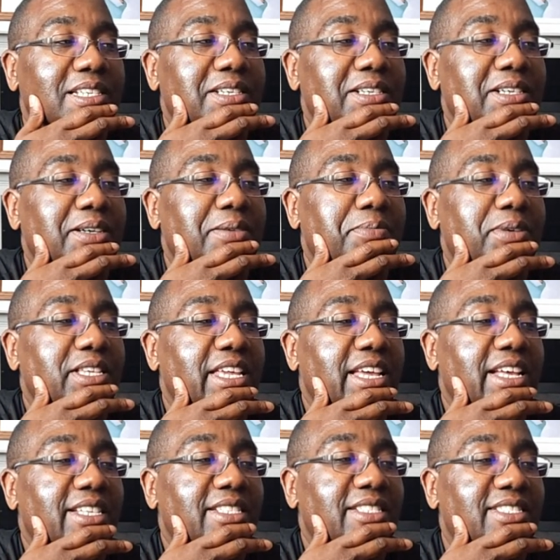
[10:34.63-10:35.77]
Uh, but
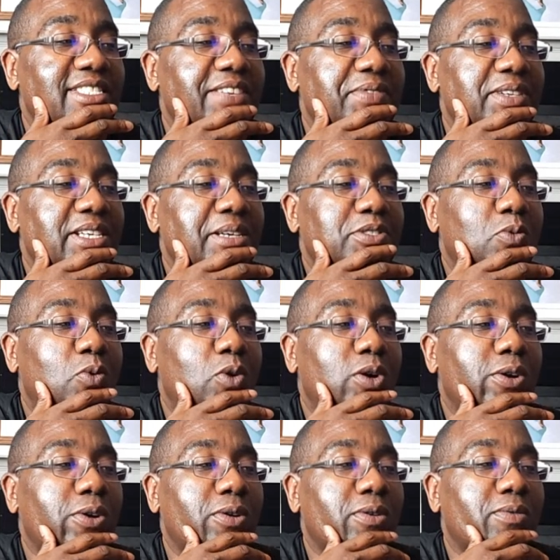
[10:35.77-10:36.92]
yeah, seven cups of
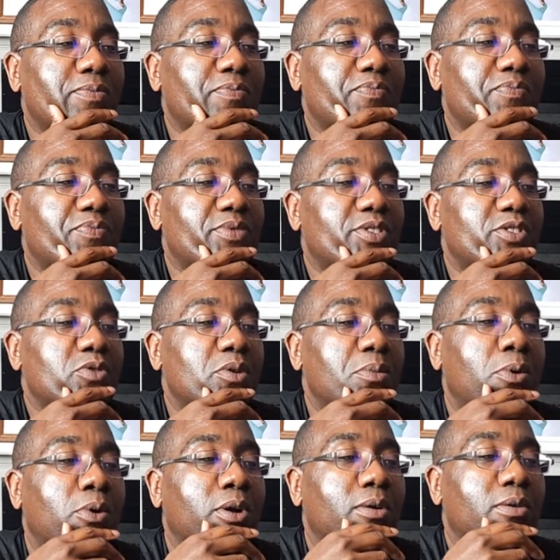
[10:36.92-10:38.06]
water to a
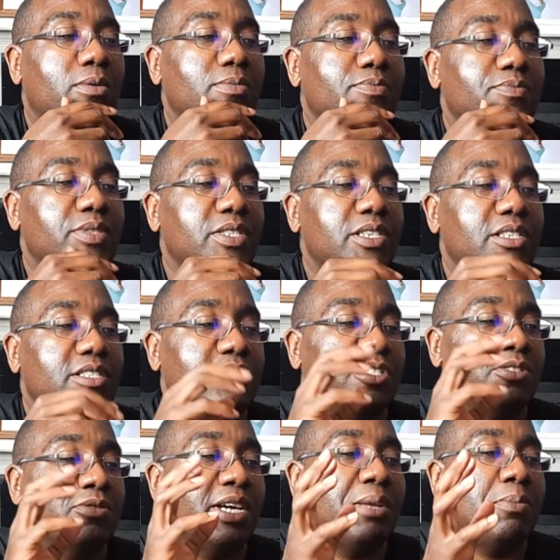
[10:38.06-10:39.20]
boil. So you
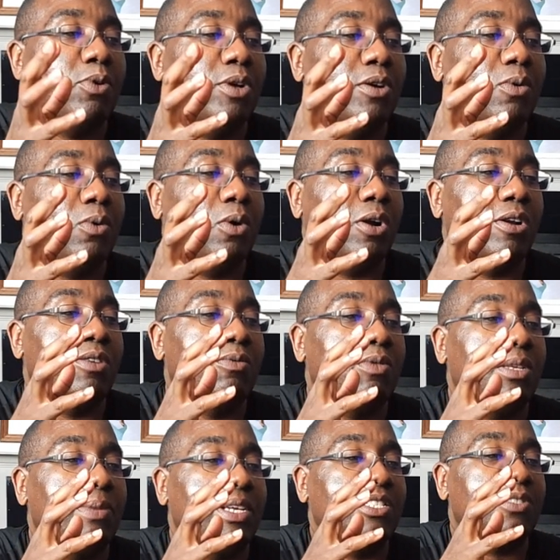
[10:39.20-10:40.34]
still got to boil water to really
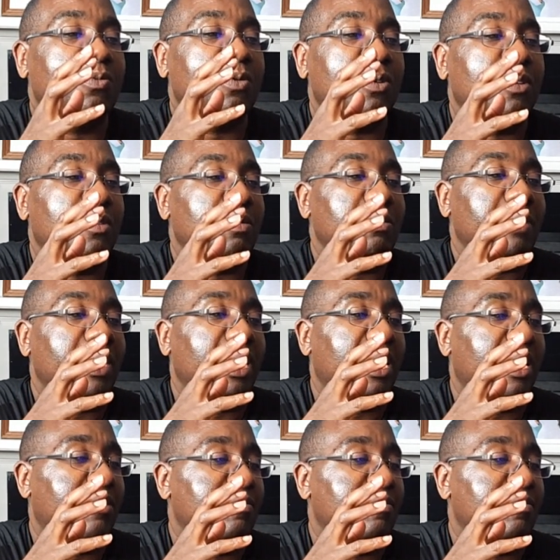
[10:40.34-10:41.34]
make this work. But man,